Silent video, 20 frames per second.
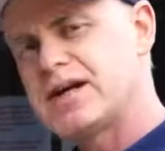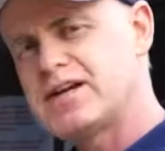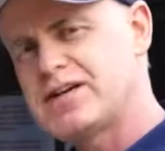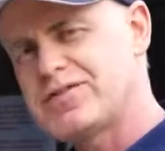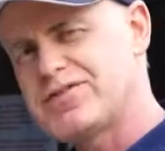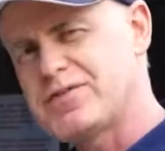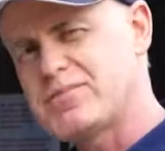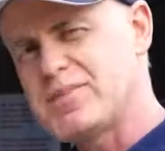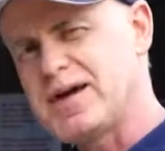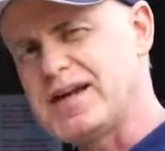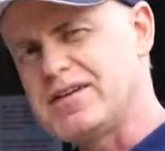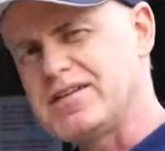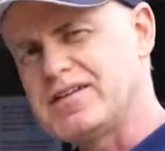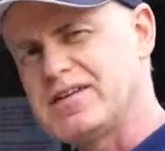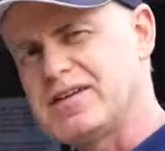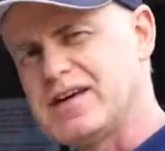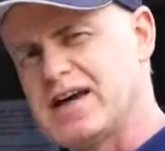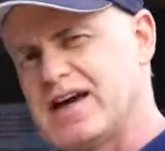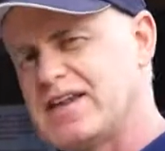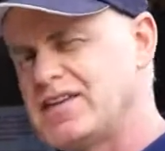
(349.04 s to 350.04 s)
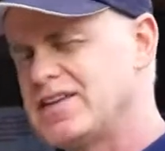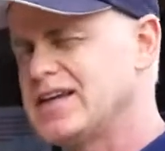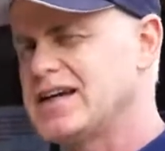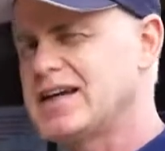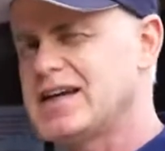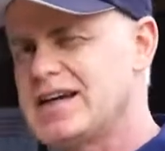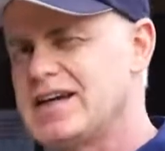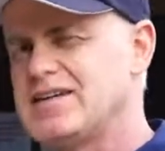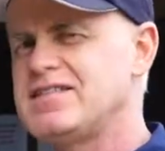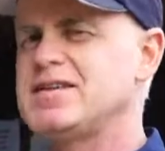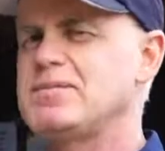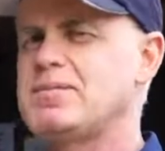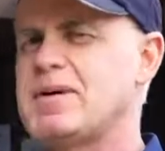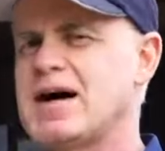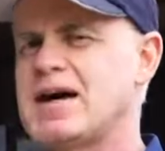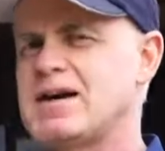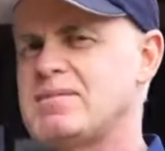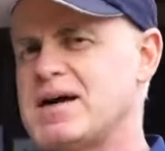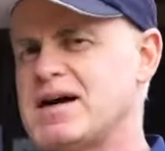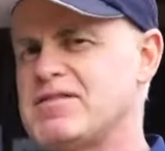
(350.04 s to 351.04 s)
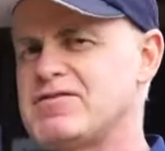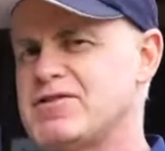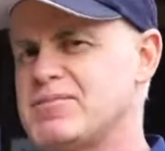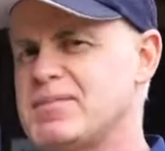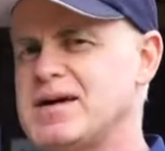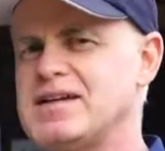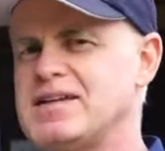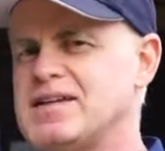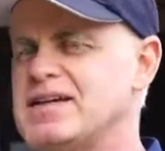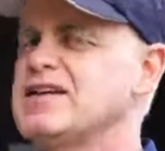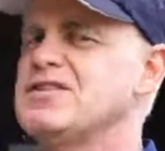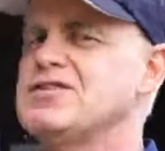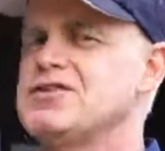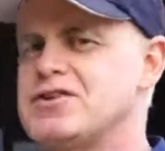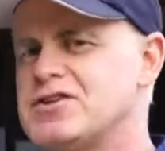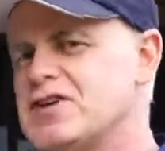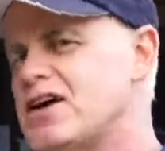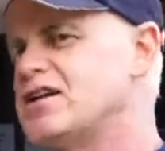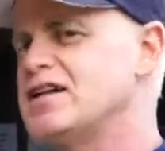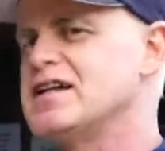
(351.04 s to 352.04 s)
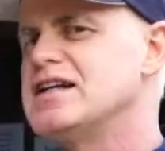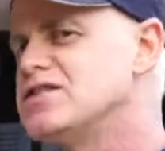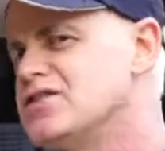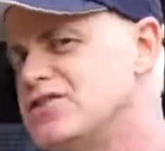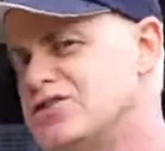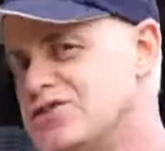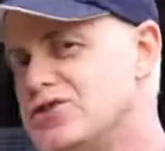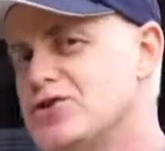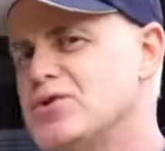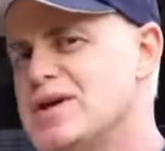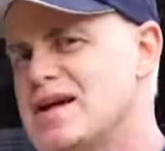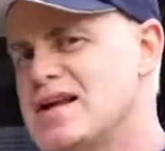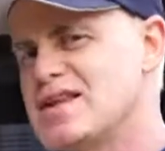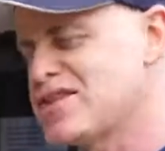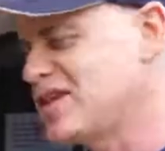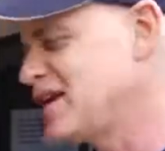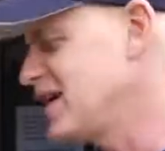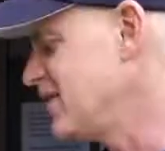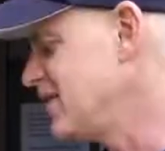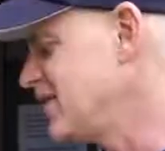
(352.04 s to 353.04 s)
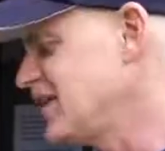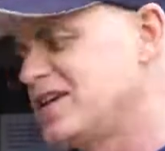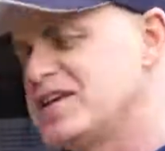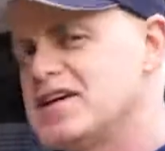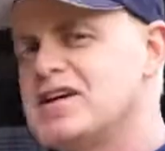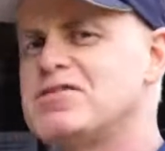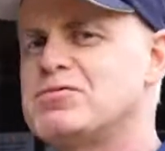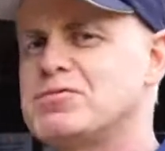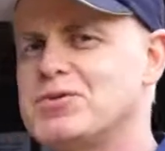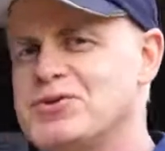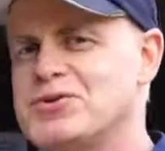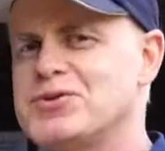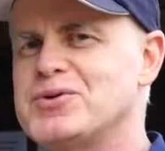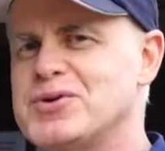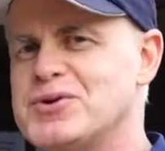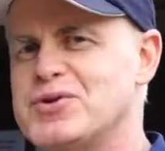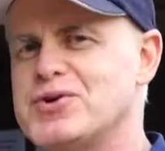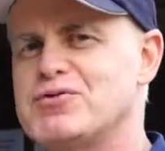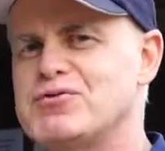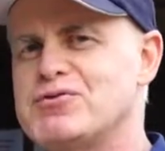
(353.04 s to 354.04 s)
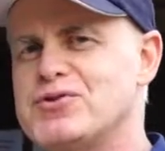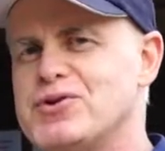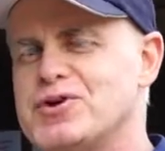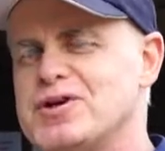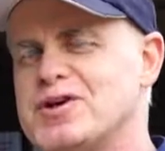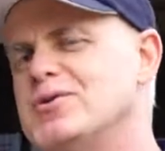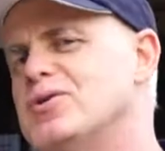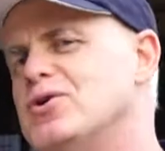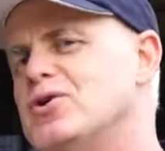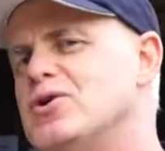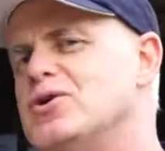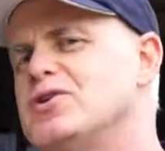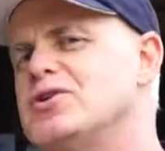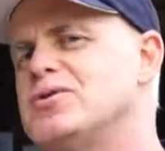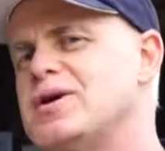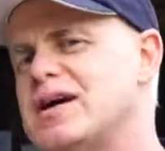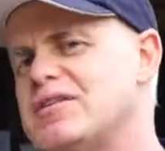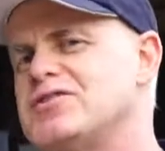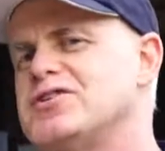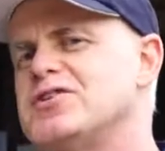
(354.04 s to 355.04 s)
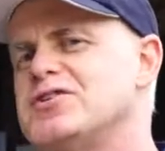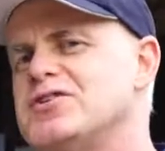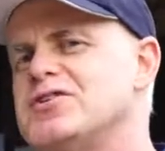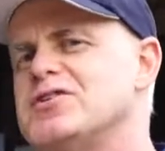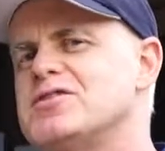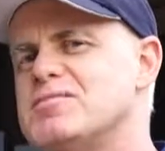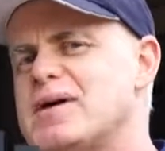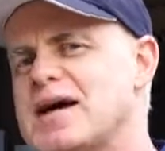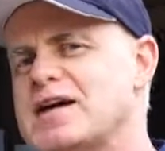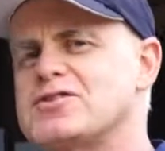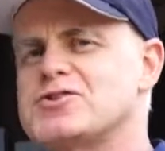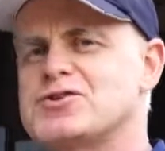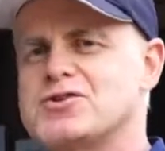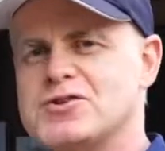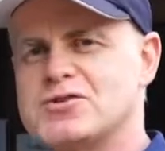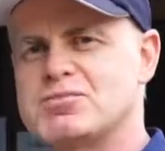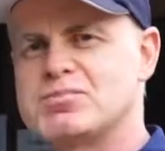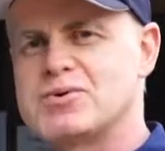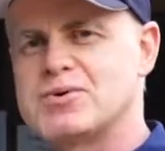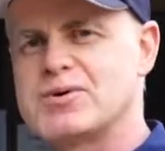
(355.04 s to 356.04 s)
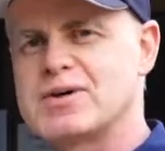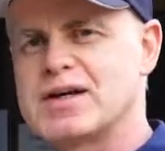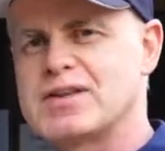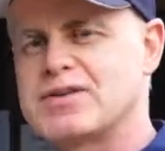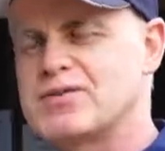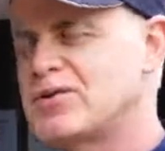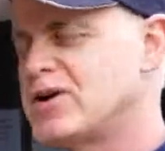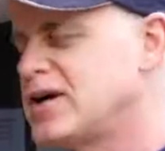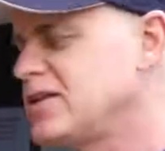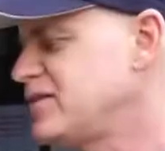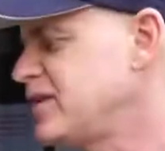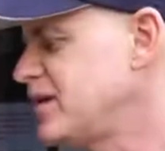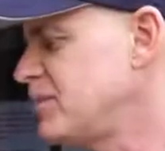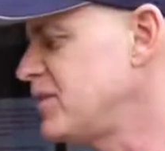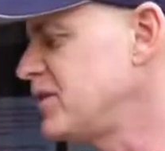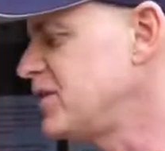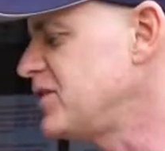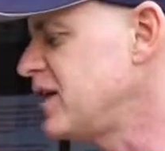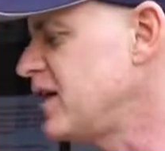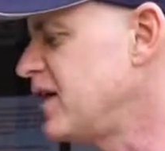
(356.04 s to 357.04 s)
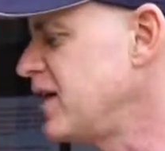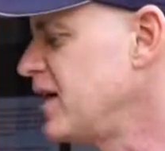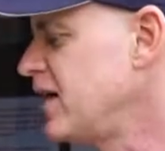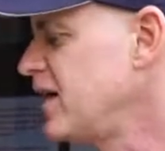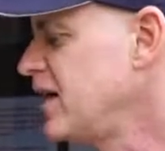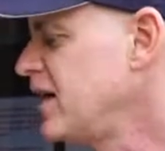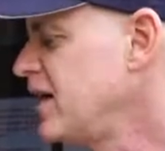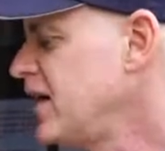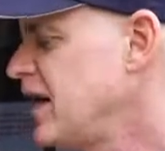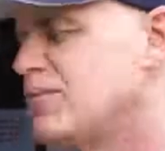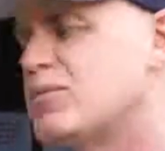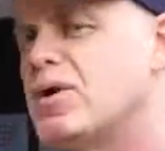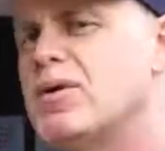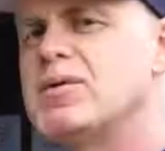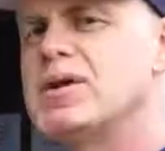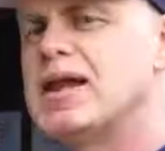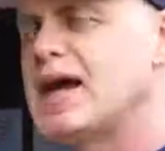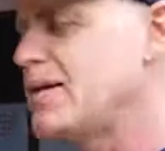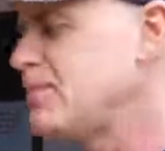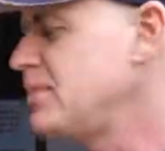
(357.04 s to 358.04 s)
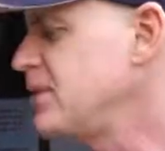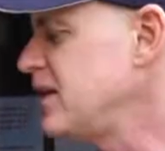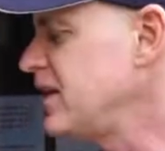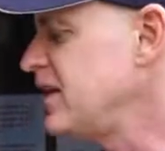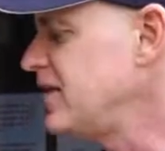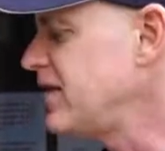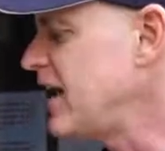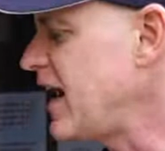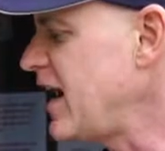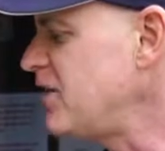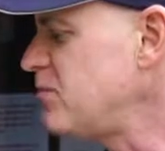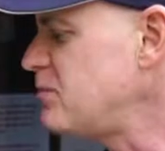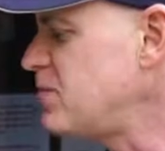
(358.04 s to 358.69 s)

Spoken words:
to ferment. And the easy part about fermenting is you don't need to do anything. The yeast will do it all for you. All you have to do is make sure it's brewing at the right temperature. And what will happen is, as